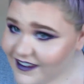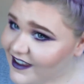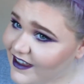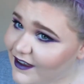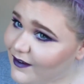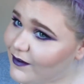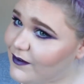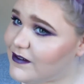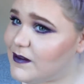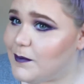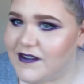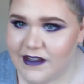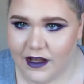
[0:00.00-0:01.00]
How
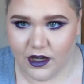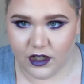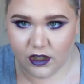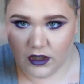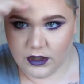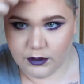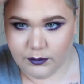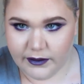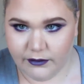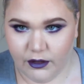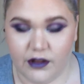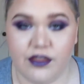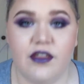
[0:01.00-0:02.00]
awesome is that? I've got a lot of
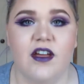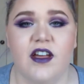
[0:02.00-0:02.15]
regrowth.